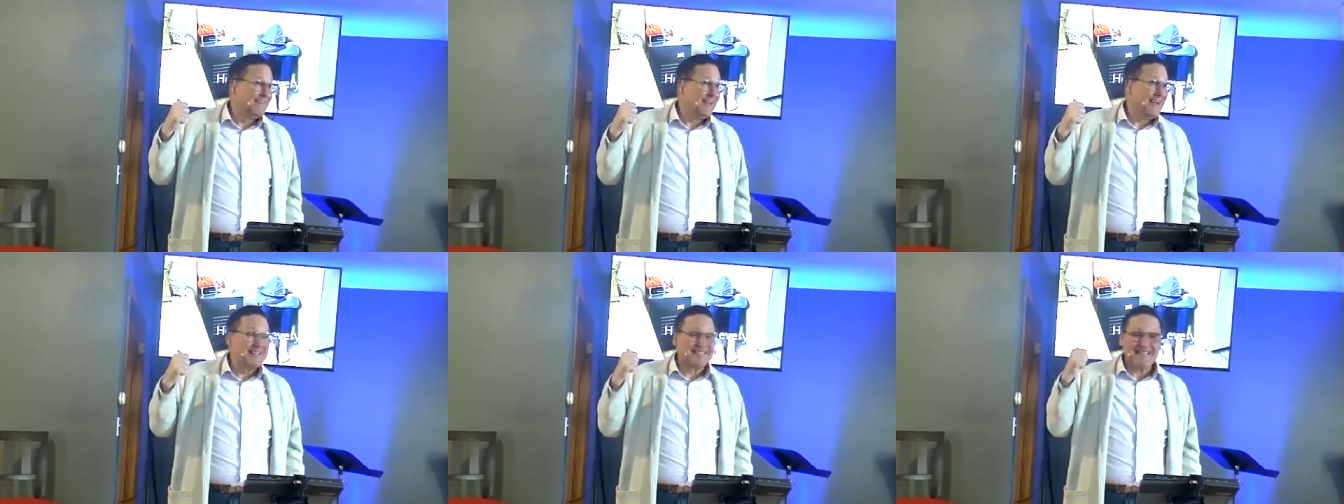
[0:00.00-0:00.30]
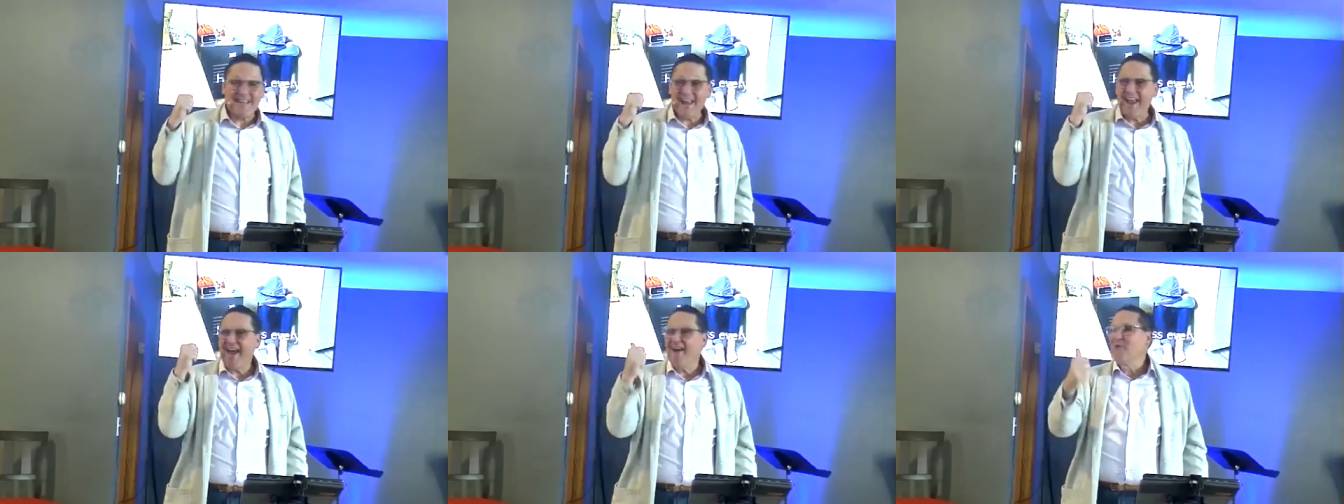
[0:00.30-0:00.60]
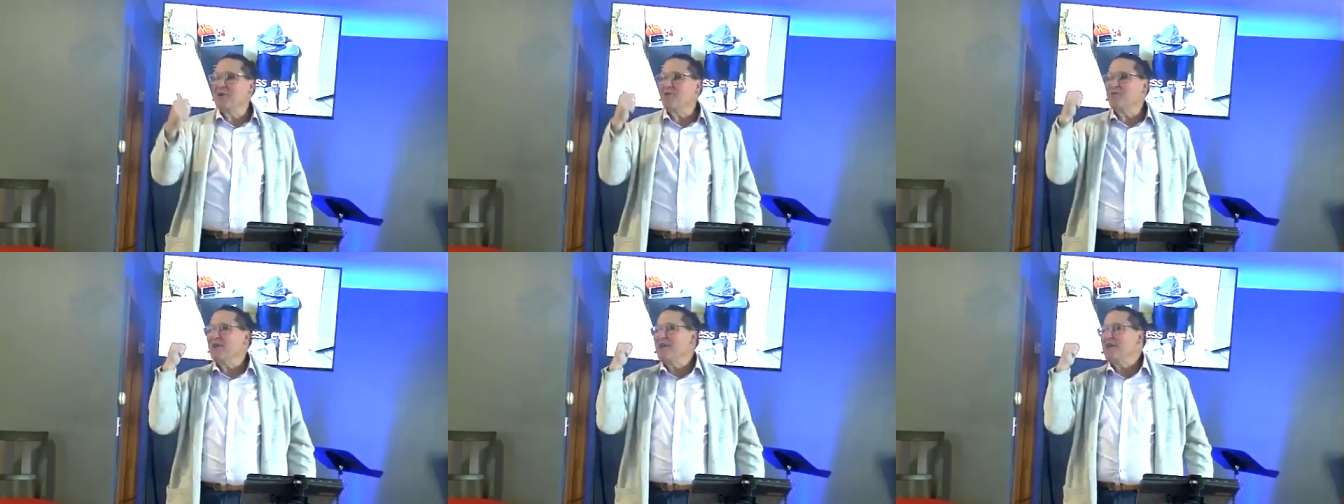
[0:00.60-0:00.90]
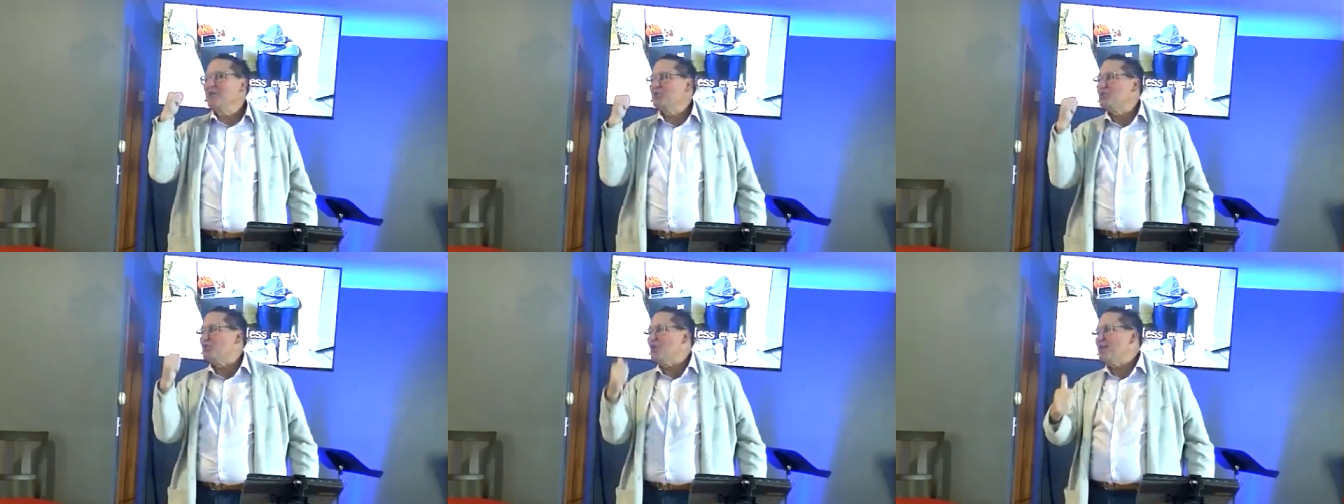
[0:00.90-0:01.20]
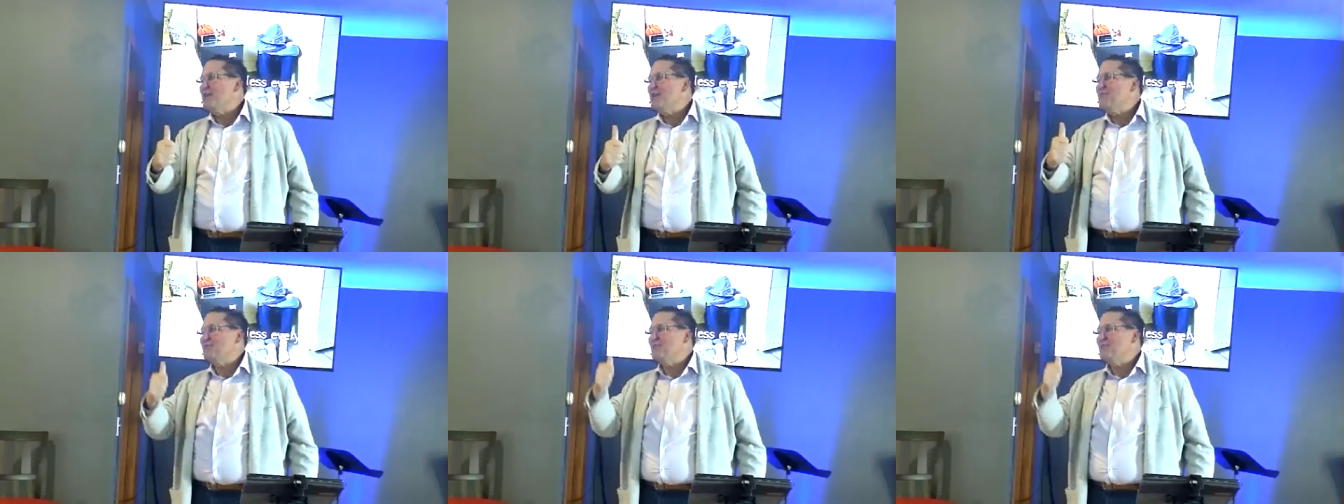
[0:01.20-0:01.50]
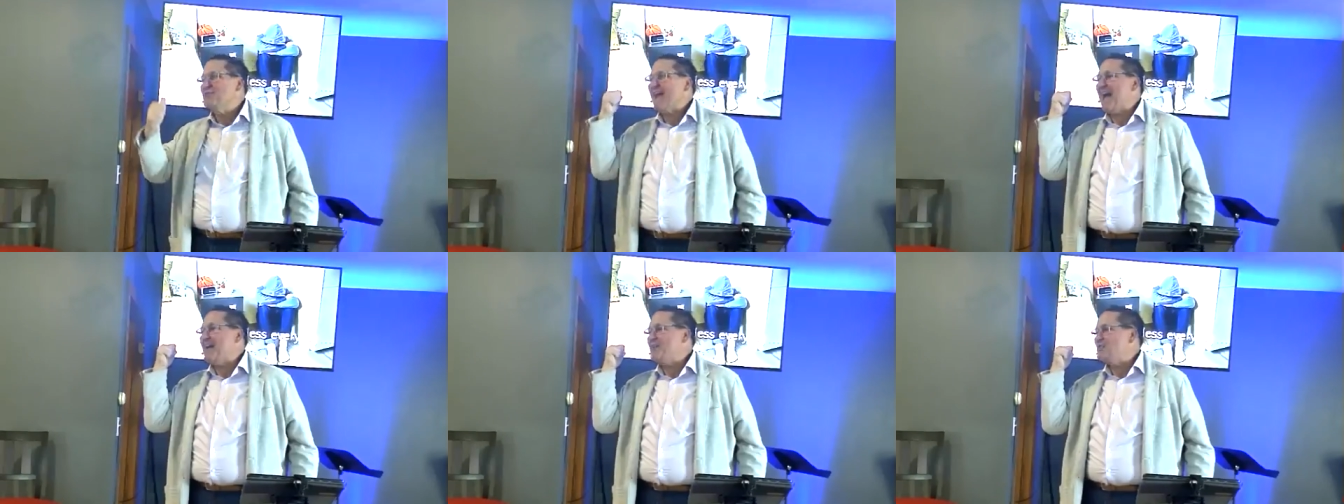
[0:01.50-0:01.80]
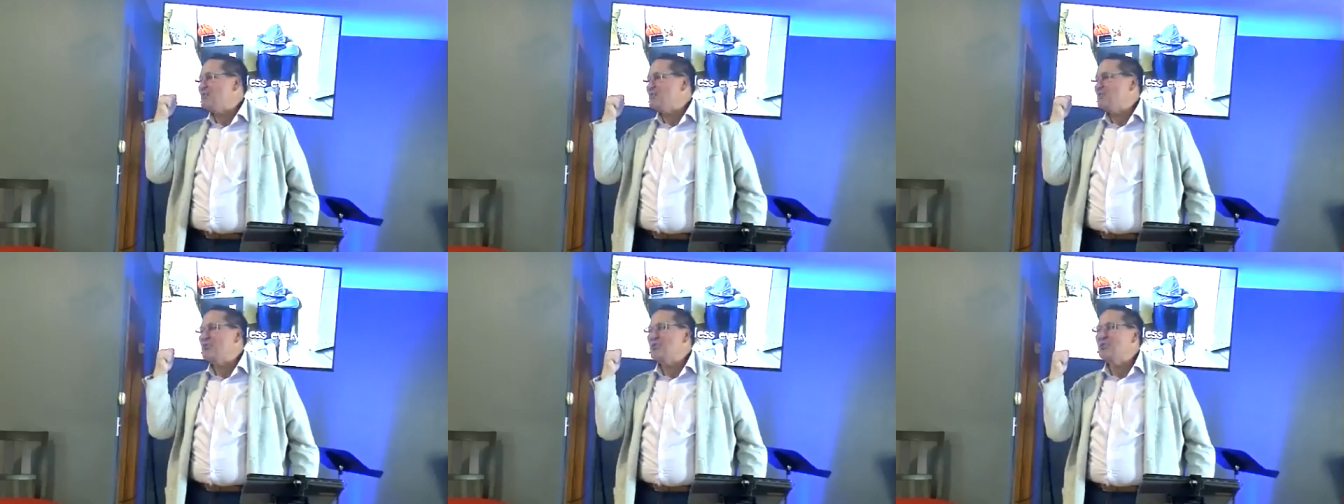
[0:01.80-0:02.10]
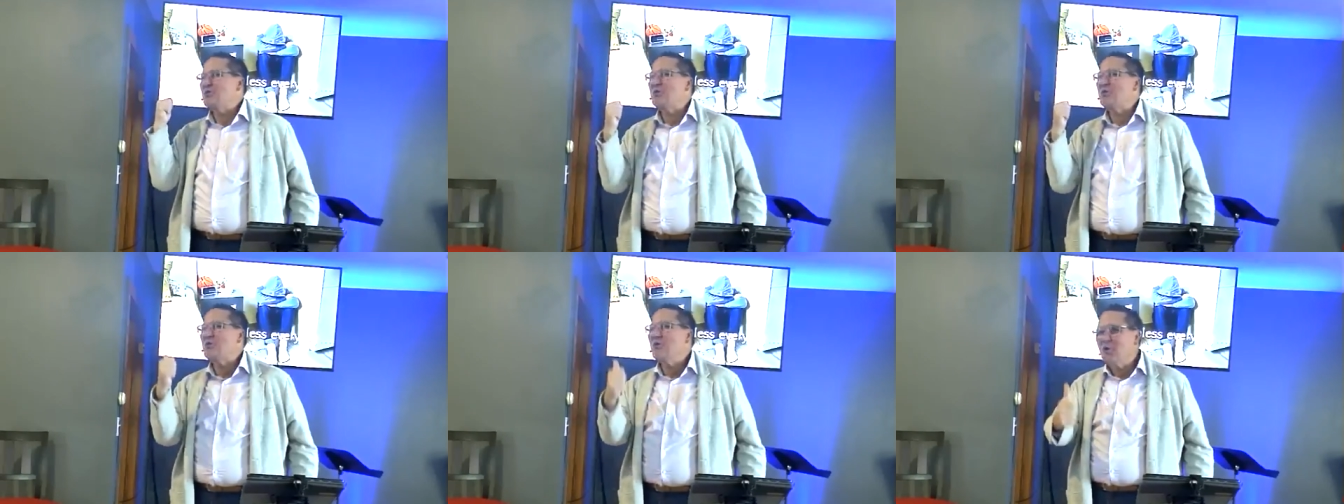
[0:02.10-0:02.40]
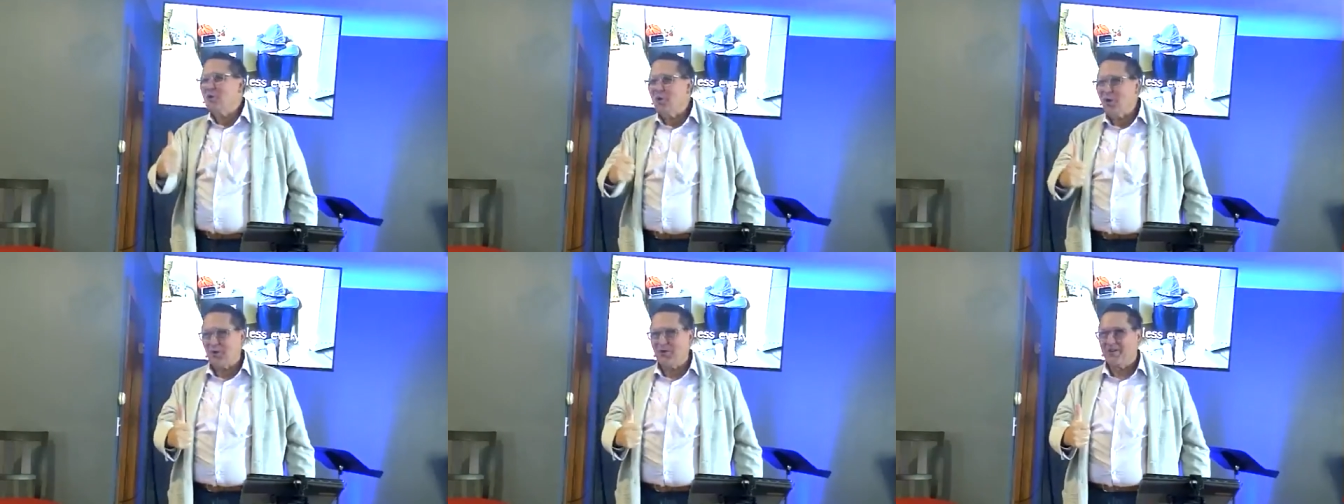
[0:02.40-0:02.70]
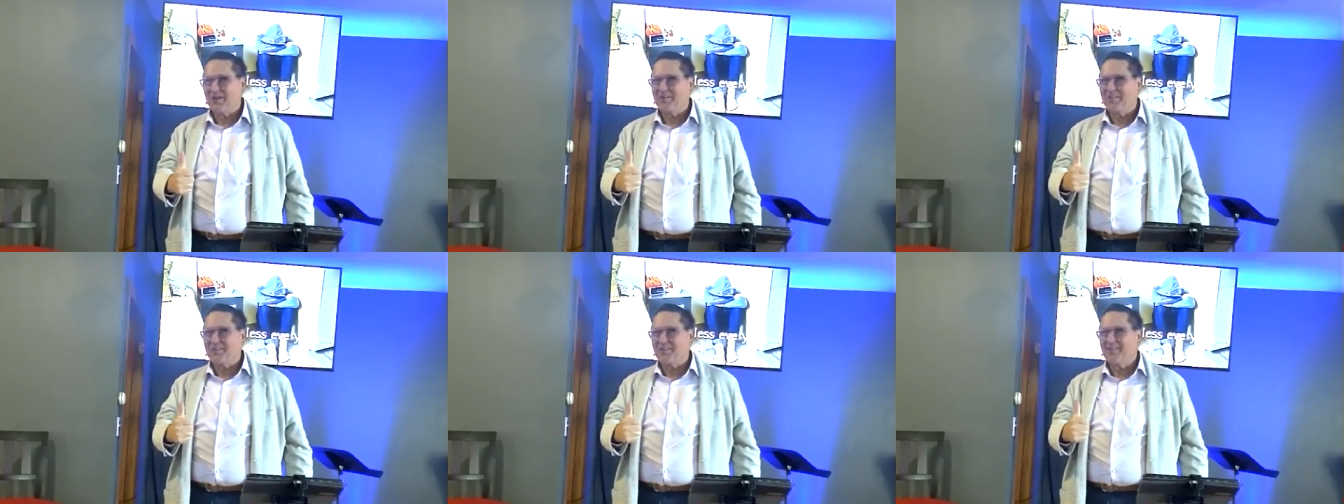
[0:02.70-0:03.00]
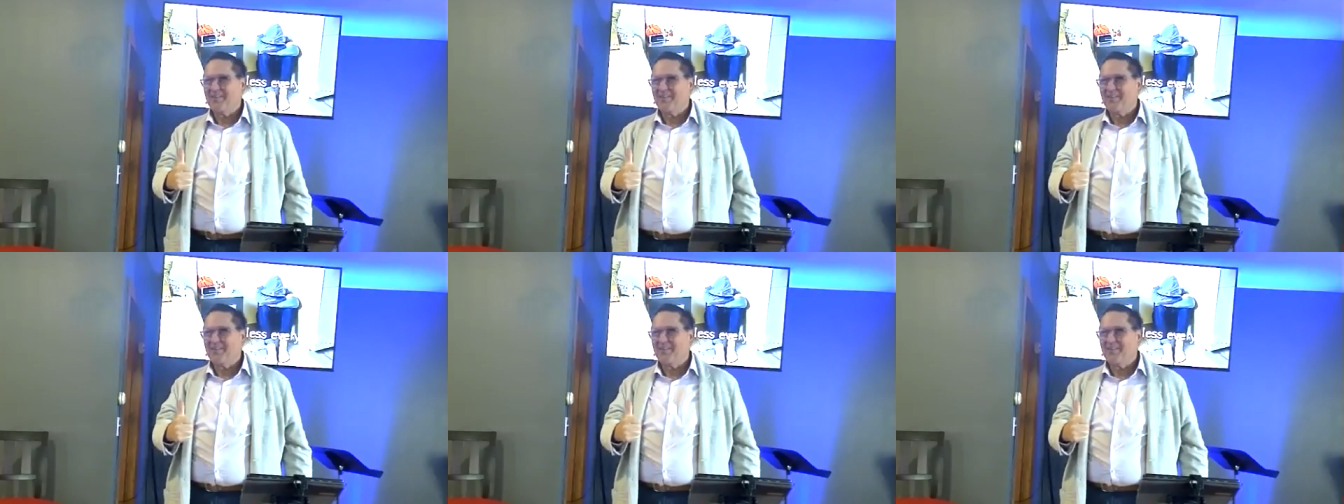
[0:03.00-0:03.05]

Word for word: It's everything Jesus has secured.